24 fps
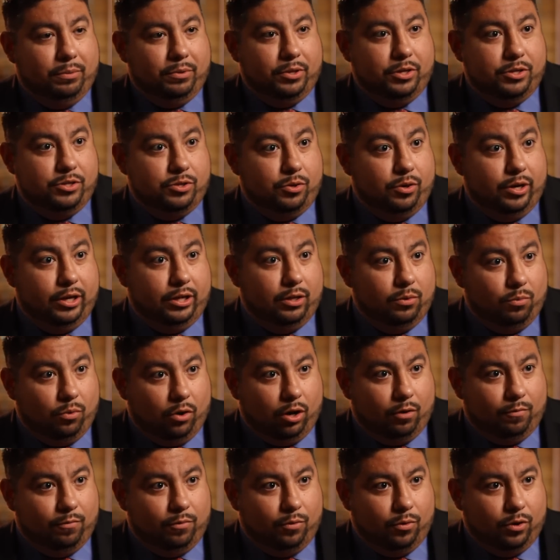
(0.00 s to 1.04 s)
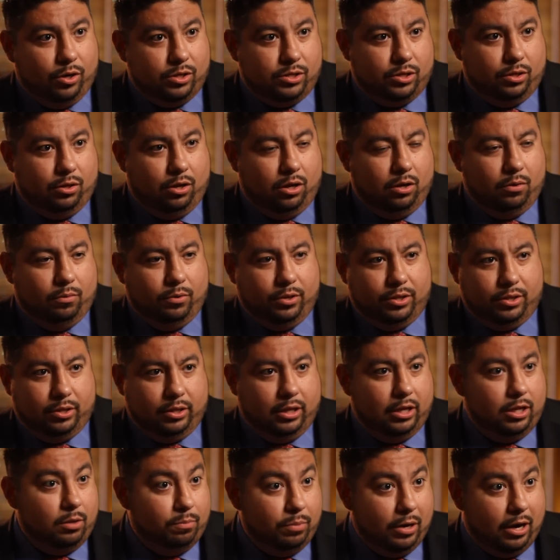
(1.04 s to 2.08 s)
able to join the workforce along with the
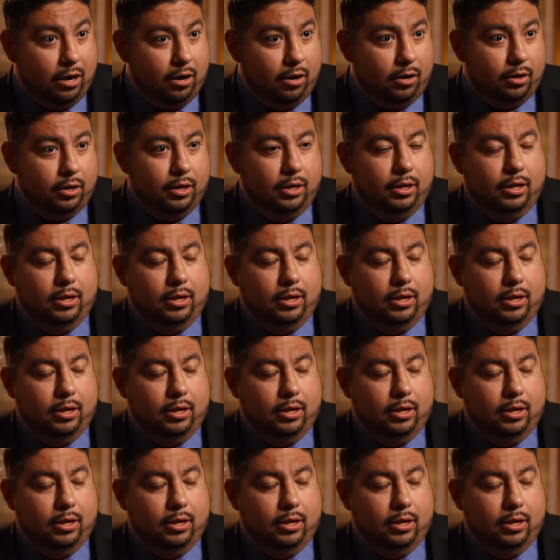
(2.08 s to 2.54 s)
other parent,